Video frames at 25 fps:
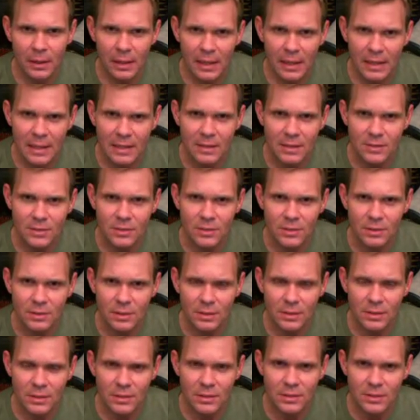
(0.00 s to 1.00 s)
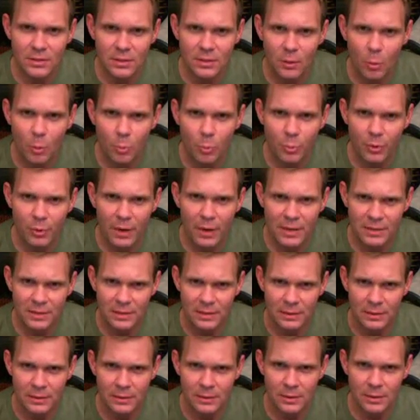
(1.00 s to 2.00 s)
is still
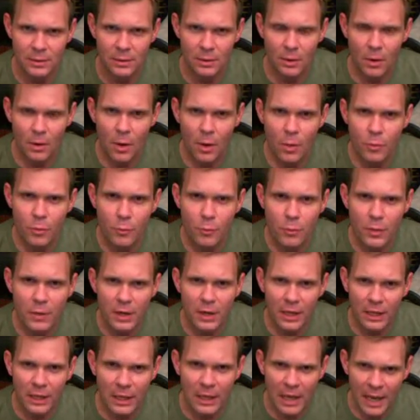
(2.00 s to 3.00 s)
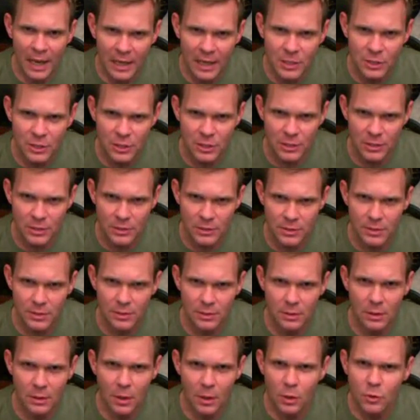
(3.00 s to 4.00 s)
present through the connections,
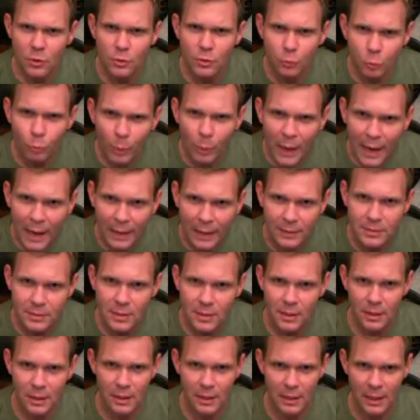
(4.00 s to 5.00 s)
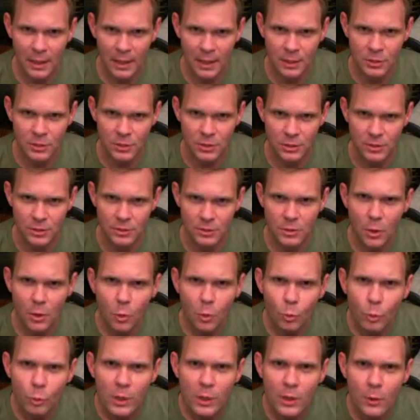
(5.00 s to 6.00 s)
direct connections,
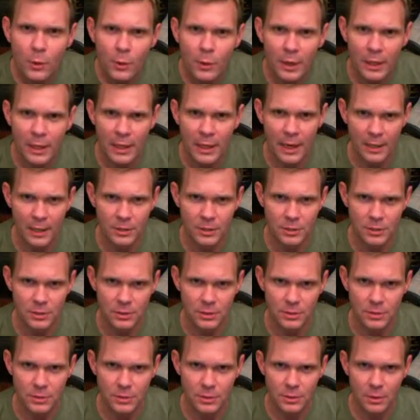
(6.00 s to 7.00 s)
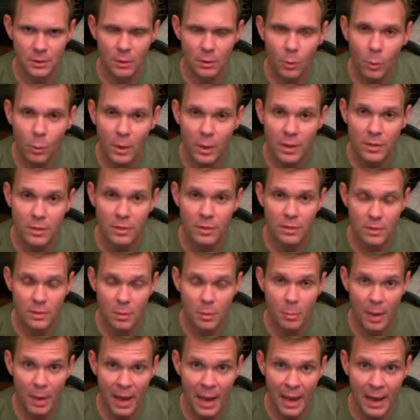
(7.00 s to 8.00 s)
real connections with the
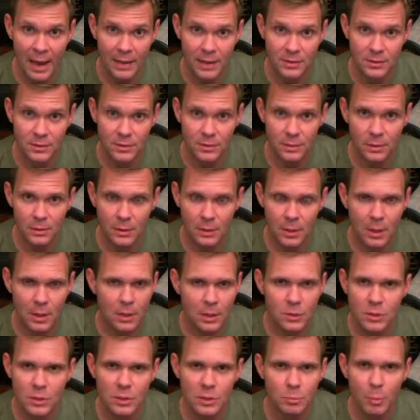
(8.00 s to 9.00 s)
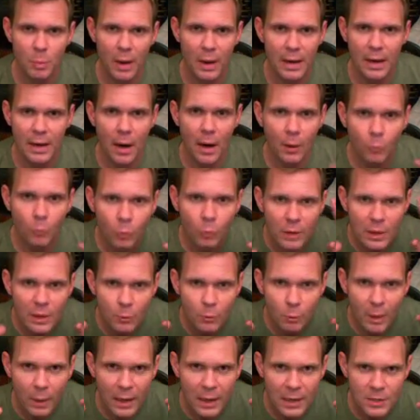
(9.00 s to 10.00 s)
past, just by
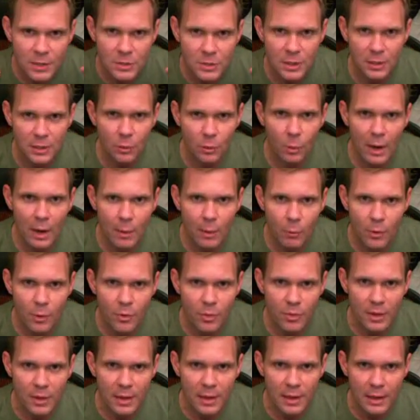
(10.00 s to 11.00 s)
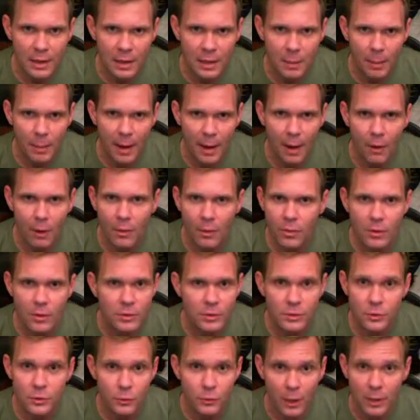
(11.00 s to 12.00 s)
rearranging the way we're thinking about the
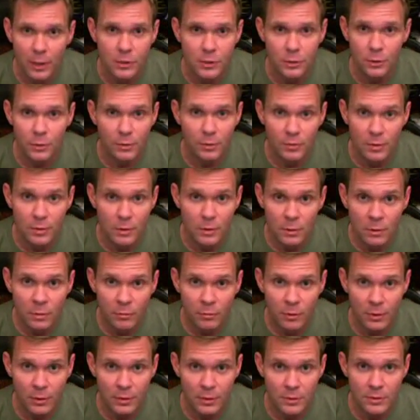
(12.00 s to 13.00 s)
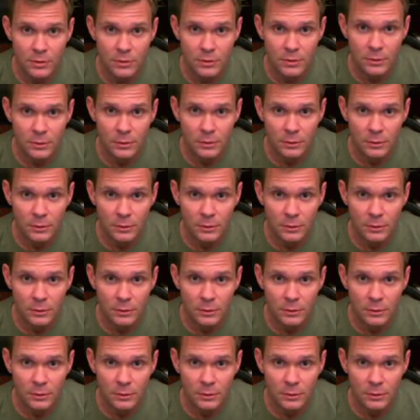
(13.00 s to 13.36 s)
structure of the universe.